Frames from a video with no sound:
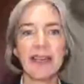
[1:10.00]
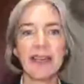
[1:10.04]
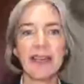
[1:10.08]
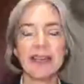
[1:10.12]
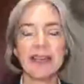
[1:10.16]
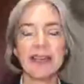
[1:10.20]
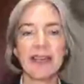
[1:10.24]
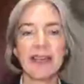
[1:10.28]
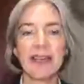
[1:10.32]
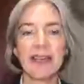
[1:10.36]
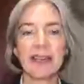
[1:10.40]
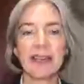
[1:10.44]

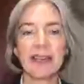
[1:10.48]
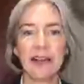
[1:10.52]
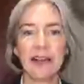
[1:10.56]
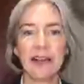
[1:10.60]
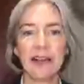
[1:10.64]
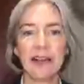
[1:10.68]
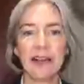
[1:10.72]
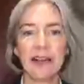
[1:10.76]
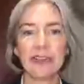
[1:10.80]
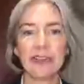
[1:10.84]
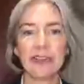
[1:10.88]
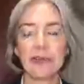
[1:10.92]
the
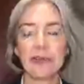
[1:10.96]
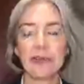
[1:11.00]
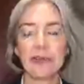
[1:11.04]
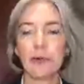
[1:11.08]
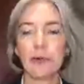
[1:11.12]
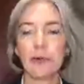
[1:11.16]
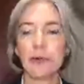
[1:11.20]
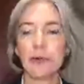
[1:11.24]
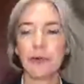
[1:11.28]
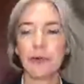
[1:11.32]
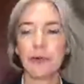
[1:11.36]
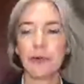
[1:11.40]
technology of
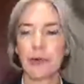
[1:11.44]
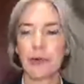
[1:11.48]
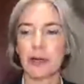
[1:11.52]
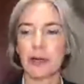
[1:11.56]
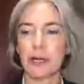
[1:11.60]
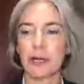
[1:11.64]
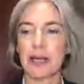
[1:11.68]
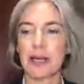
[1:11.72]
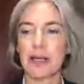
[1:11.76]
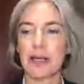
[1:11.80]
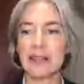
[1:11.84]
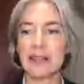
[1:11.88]

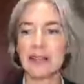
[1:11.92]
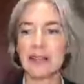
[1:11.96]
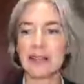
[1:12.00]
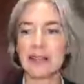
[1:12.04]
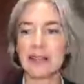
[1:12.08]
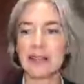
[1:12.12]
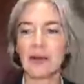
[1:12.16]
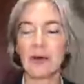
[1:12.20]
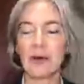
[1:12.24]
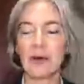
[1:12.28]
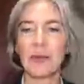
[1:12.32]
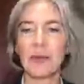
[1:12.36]
CRISPR
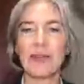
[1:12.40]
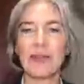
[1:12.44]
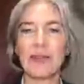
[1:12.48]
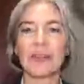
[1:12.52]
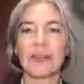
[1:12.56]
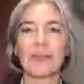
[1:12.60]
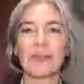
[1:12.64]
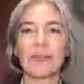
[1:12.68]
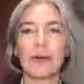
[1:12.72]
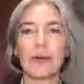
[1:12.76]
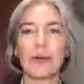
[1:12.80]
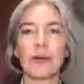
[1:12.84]
is
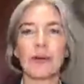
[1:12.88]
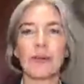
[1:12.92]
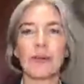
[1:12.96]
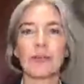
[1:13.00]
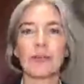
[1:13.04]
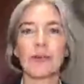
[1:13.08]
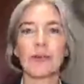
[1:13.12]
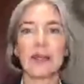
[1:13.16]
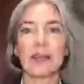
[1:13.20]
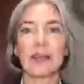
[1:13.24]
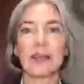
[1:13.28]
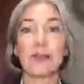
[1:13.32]
opening the door
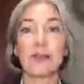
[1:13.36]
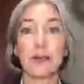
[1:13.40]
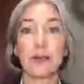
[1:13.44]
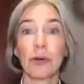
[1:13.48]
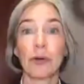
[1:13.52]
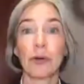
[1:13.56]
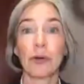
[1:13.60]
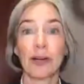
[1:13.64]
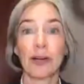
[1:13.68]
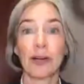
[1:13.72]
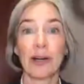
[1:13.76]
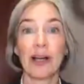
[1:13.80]
to
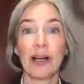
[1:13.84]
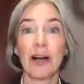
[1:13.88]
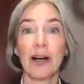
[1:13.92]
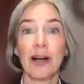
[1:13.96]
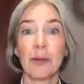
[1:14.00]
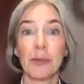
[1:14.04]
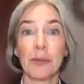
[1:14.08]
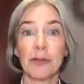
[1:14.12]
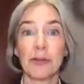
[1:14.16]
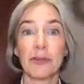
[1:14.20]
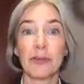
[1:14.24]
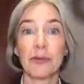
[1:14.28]
extraordinary
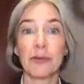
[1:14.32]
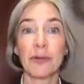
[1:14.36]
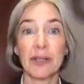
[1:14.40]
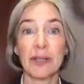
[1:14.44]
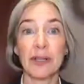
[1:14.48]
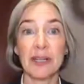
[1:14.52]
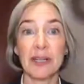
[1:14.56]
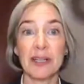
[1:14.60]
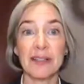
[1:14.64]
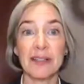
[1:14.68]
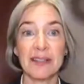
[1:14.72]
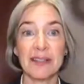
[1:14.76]

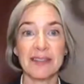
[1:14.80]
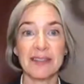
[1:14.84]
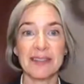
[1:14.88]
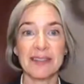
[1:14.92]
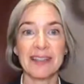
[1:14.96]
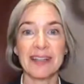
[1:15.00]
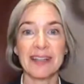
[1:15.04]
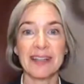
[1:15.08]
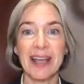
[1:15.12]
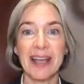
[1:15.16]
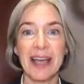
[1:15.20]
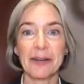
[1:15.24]
opportunities
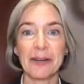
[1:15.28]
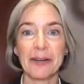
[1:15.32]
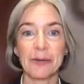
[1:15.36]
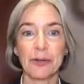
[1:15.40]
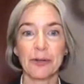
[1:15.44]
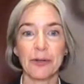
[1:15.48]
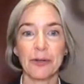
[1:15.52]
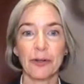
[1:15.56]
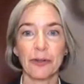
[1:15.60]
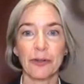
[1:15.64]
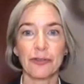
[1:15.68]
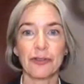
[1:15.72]
in
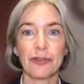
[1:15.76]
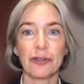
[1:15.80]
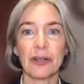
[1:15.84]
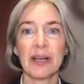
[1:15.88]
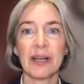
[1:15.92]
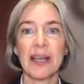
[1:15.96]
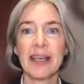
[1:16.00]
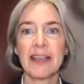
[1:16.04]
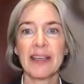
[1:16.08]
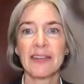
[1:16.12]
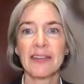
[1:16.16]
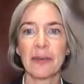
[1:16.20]
agriculture,
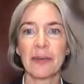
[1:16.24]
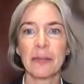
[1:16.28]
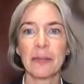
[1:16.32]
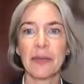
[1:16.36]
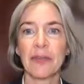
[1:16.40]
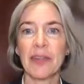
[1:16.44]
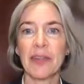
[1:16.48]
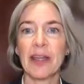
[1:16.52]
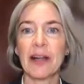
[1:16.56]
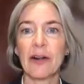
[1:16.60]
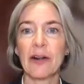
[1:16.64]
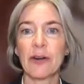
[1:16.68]

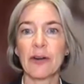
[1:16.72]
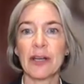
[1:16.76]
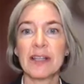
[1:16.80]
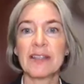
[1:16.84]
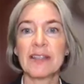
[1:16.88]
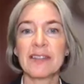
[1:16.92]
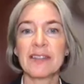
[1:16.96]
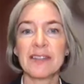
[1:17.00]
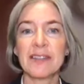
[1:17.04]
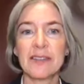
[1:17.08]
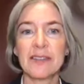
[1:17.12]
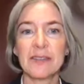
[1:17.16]
something that our
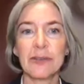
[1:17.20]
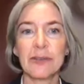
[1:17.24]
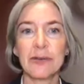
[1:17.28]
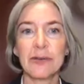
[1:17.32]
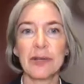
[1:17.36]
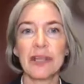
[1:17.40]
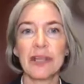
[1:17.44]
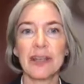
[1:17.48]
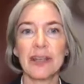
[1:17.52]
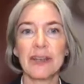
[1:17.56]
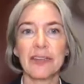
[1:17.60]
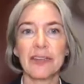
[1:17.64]

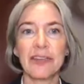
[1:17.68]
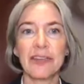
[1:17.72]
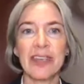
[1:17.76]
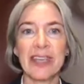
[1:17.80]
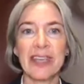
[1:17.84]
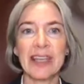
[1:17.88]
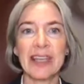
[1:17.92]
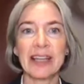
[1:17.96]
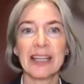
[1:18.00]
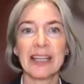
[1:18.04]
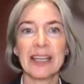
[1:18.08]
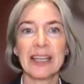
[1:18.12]
institute is
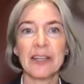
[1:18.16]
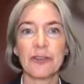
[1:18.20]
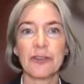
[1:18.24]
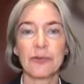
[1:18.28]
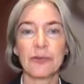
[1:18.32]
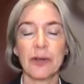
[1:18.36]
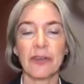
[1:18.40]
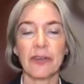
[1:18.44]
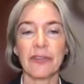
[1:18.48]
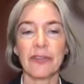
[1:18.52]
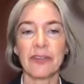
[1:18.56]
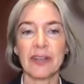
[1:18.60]
keenly
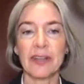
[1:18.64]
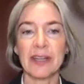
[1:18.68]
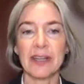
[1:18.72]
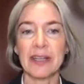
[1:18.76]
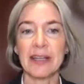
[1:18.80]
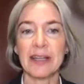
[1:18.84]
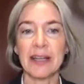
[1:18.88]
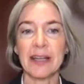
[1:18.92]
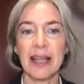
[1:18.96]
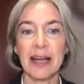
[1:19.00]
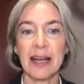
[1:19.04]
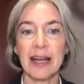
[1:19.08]
interested
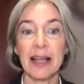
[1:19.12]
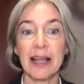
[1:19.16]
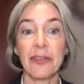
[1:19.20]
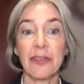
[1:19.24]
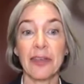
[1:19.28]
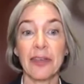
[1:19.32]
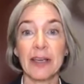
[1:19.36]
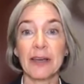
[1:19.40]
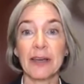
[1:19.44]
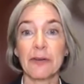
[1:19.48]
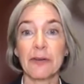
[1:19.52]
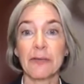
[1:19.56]
in and I
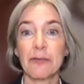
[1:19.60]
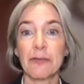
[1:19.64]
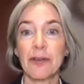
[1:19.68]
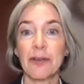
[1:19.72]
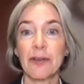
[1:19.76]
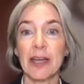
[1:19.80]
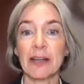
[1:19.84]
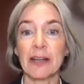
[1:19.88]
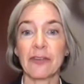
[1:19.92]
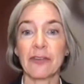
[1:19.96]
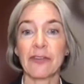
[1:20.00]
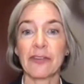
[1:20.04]
think
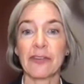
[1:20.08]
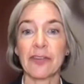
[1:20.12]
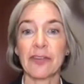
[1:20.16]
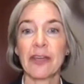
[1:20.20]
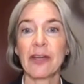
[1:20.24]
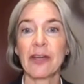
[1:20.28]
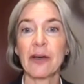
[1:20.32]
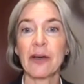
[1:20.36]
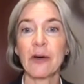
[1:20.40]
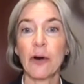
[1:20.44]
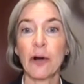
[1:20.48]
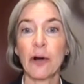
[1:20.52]
affects
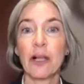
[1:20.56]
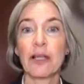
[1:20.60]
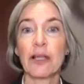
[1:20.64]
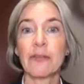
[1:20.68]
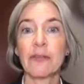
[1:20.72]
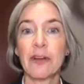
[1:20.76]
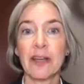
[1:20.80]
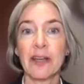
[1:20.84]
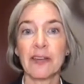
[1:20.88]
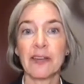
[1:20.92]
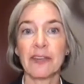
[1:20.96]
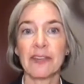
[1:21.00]
all
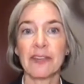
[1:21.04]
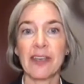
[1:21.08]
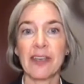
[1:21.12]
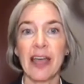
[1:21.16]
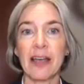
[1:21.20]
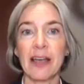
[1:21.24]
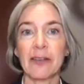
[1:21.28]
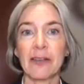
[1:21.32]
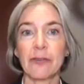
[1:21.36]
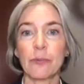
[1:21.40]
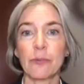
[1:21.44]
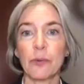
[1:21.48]
of us
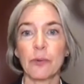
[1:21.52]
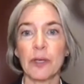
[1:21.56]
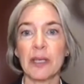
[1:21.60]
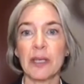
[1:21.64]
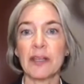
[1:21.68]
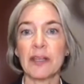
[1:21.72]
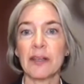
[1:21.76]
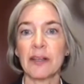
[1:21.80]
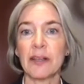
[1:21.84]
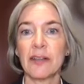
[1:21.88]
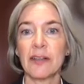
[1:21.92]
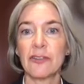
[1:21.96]
as
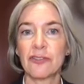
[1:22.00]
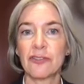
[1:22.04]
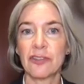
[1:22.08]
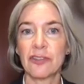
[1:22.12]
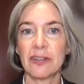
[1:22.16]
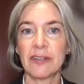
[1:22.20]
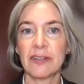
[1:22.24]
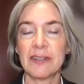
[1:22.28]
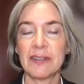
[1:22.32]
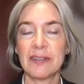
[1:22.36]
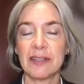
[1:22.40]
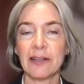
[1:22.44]
we
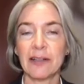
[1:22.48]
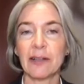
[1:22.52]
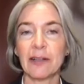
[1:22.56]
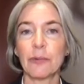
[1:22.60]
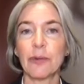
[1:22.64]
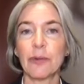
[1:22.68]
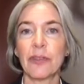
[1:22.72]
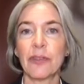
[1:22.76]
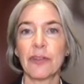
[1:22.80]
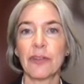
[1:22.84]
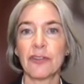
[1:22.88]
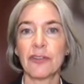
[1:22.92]
deal
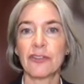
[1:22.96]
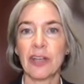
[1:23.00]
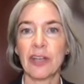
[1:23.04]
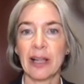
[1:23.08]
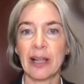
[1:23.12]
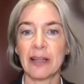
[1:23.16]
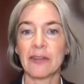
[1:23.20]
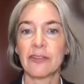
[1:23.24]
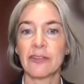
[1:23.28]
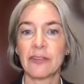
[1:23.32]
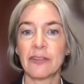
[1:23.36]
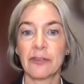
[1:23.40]
with the
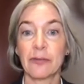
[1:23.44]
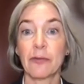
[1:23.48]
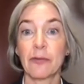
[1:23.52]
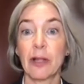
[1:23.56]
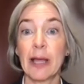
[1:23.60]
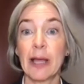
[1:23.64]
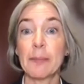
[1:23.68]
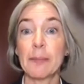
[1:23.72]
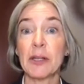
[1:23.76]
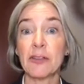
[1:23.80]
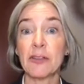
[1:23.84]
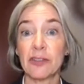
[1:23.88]
challenges of
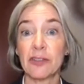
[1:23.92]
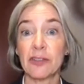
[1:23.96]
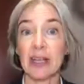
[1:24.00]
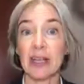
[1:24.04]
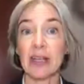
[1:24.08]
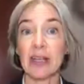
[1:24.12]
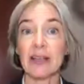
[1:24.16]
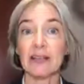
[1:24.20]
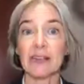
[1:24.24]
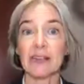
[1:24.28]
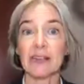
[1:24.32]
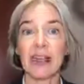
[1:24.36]
climate
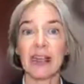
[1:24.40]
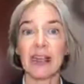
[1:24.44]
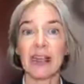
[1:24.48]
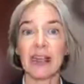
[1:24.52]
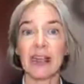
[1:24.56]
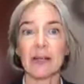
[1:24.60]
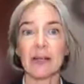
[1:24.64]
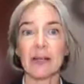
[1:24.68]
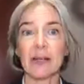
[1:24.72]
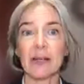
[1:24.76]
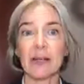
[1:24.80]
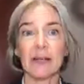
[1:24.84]
change
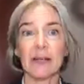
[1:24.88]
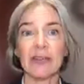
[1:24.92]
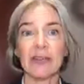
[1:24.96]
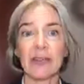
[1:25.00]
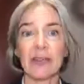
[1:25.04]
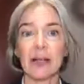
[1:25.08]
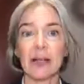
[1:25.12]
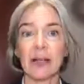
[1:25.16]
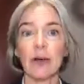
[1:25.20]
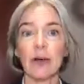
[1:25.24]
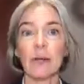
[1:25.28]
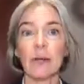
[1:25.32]
and
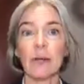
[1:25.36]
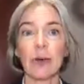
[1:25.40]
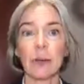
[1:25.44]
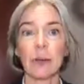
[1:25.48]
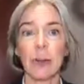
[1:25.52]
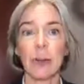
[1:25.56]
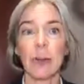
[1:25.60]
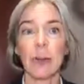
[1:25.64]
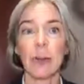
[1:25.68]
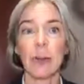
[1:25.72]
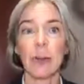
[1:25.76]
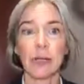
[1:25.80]
increasing
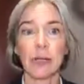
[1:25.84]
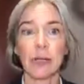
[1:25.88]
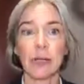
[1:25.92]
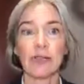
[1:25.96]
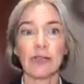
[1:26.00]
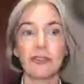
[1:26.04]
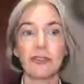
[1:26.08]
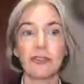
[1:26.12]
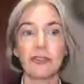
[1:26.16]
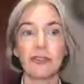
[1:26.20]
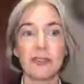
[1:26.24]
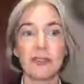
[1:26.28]
global
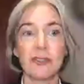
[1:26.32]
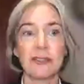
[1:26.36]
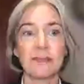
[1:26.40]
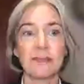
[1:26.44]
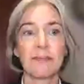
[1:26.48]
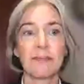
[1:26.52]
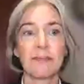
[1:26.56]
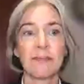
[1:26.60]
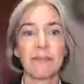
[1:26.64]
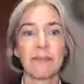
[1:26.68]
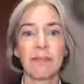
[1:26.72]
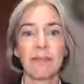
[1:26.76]

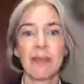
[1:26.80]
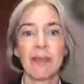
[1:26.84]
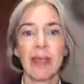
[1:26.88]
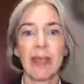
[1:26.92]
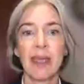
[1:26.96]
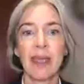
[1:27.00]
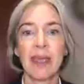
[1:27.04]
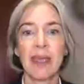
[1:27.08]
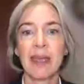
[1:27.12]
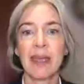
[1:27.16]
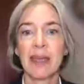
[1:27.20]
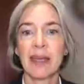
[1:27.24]
populations.
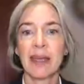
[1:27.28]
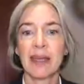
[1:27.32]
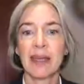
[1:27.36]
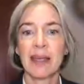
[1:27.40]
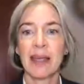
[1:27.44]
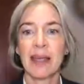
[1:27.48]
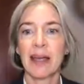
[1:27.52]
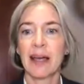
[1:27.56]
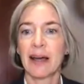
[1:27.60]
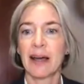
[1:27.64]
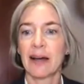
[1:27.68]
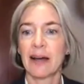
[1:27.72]

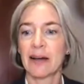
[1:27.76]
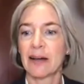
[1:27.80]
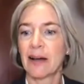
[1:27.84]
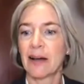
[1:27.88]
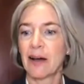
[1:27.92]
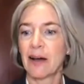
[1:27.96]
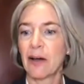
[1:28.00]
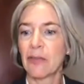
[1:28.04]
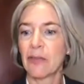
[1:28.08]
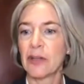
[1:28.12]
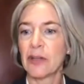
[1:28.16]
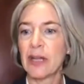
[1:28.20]

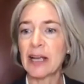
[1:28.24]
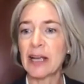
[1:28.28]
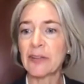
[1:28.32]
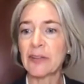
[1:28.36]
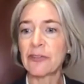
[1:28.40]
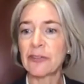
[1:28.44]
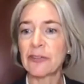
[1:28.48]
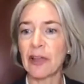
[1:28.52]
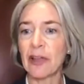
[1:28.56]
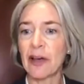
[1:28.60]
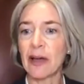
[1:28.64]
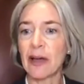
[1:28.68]
On the
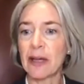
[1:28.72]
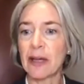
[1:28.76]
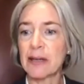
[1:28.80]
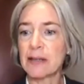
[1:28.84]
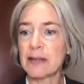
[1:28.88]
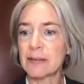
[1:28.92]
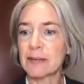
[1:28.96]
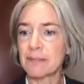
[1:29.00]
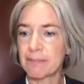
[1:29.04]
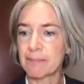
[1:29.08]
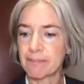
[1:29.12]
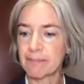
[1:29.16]
next
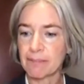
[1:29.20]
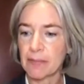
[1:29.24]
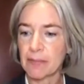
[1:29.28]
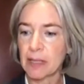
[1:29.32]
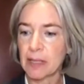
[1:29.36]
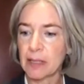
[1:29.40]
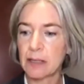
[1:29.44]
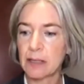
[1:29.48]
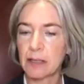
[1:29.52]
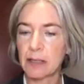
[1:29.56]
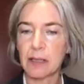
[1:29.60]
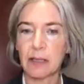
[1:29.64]
slide,
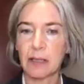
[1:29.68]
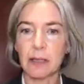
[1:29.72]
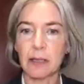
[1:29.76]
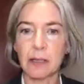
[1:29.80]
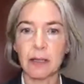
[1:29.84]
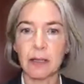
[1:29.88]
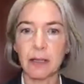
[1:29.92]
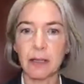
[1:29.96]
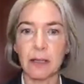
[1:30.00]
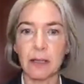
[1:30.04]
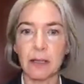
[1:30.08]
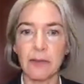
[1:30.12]

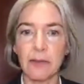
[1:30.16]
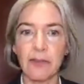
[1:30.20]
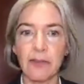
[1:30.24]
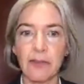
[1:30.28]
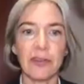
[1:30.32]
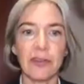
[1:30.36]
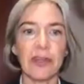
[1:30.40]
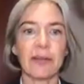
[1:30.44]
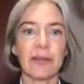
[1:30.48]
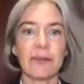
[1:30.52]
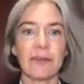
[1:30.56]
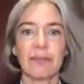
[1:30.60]
let's
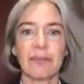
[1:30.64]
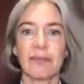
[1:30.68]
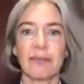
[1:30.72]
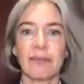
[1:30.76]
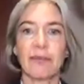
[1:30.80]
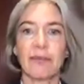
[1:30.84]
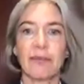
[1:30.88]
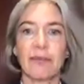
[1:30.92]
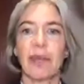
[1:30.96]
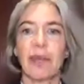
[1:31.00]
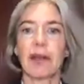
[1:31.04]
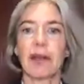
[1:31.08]
see,
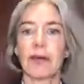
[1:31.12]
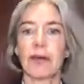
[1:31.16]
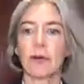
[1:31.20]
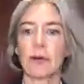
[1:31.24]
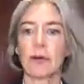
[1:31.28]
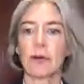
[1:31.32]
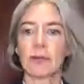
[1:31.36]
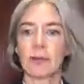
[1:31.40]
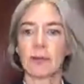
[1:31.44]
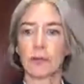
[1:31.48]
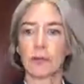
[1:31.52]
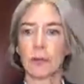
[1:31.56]
the
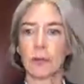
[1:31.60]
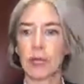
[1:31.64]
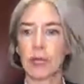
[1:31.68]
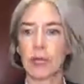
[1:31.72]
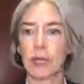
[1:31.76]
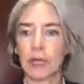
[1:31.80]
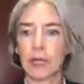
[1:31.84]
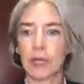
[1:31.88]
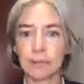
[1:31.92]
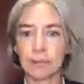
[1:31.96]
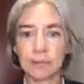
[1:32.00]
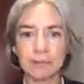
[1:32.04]
arrows are
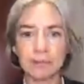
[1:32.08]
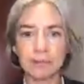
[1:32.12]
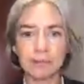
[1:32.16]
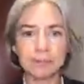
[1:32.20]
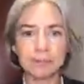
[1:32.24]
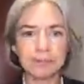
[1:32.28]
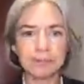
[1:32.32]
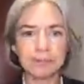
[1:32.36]
working.